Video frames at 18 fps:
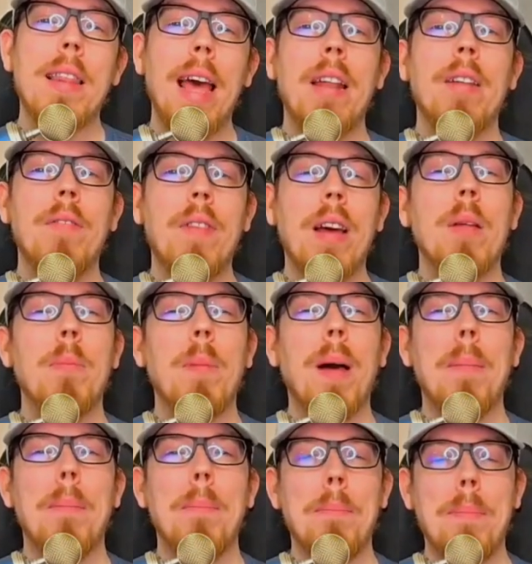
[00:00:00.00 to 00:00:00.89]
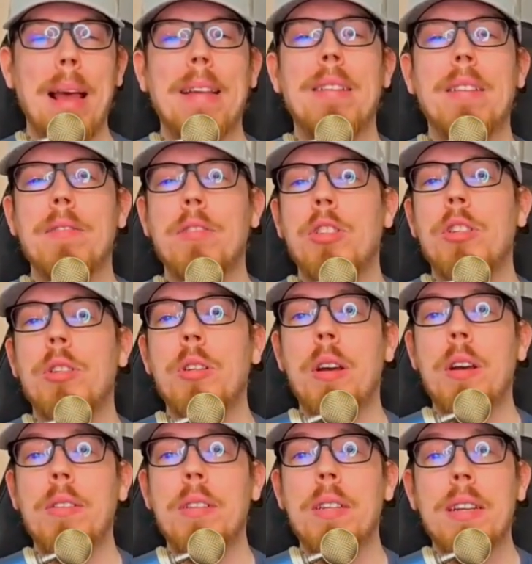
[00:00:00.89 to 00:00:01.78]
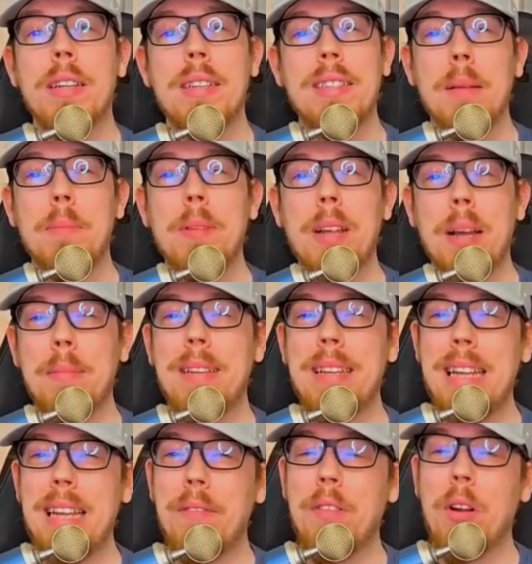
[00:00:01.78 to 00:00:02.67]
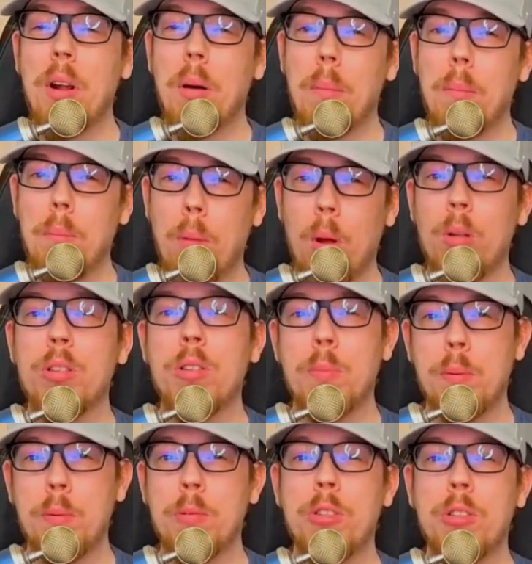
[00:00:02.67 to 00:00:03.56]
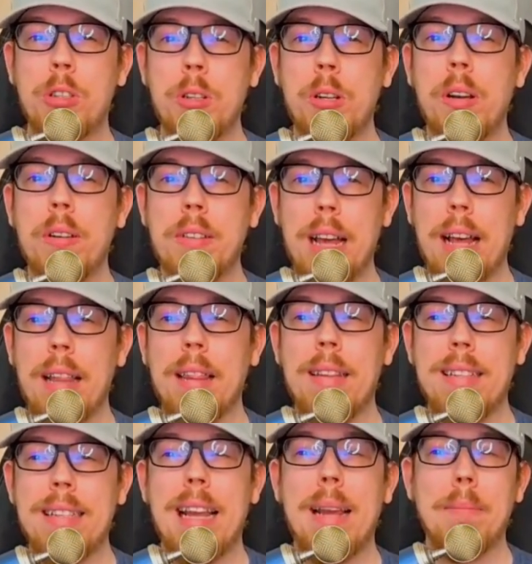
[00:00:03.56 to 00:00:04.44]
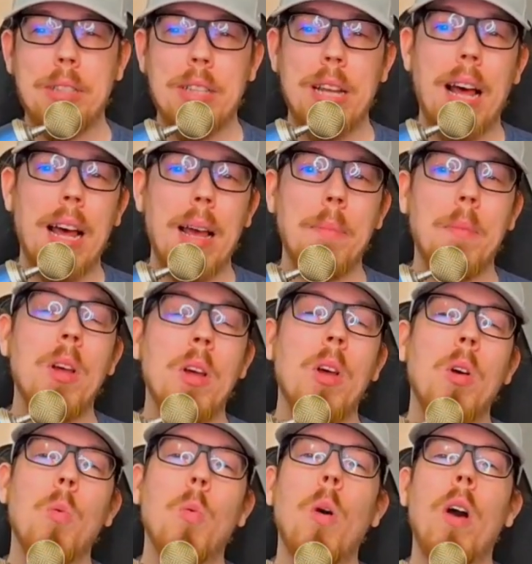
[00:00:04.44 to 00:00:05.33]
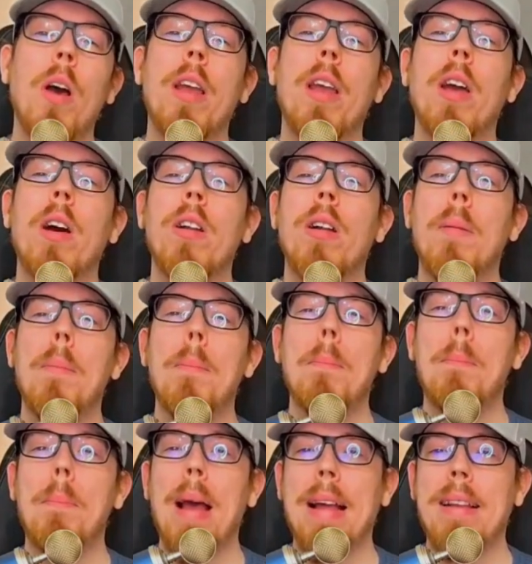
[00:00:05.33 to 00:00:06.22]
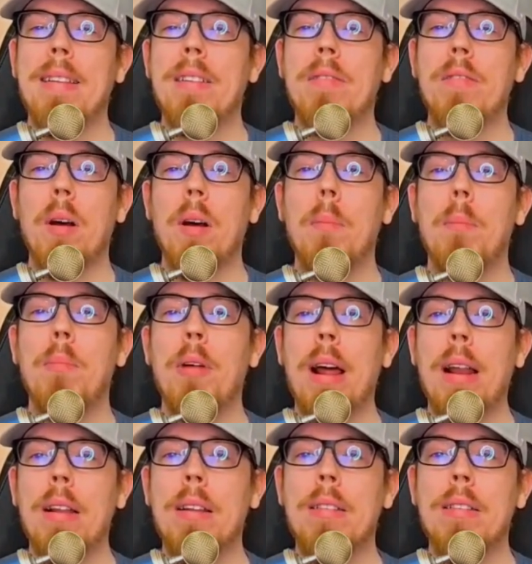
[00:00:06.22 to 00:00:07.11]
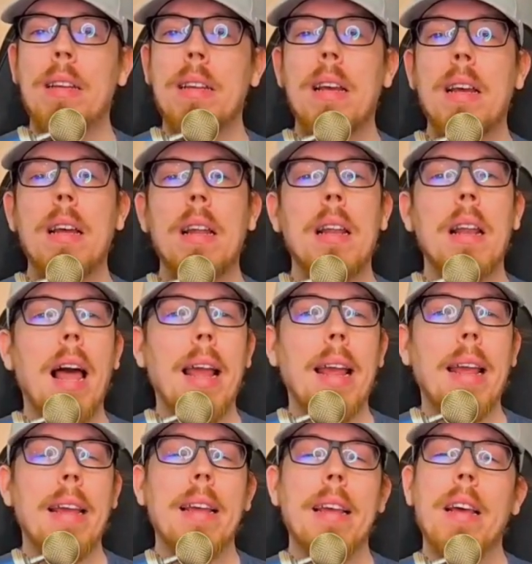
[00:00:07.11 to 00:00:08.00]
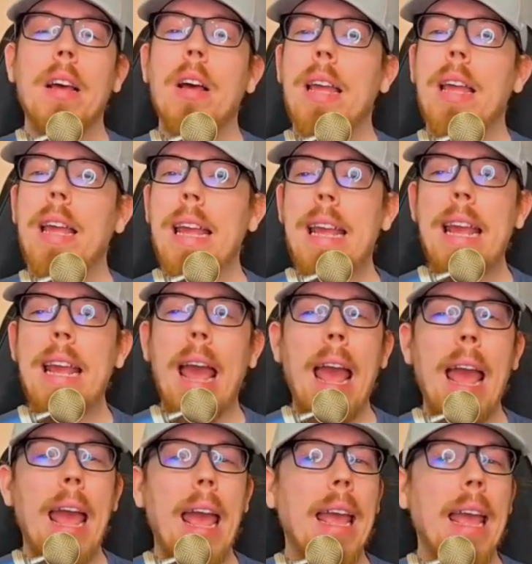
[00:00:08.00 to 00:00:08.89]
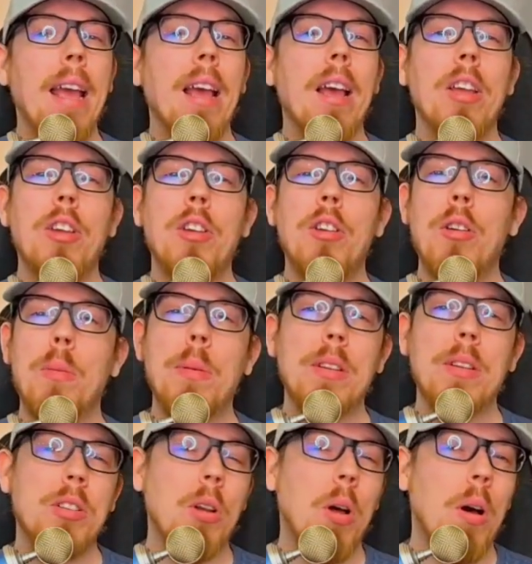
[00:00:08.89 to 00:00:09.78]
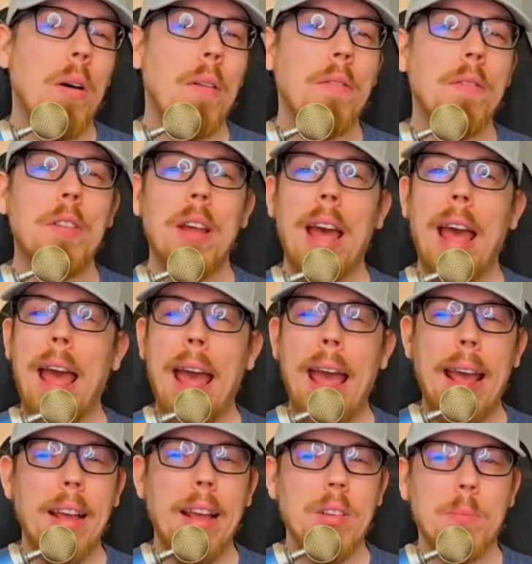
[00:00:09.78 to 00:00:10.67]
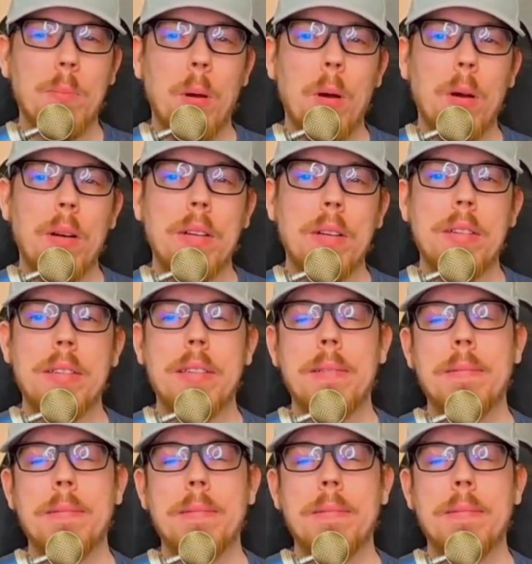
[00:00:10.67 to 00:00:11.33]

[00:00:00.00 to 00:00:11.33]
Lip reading: developed by massive studios, sometimes even multiple studios at the same time, working under massive umbrellas like EA, Ubisoft, Xbox.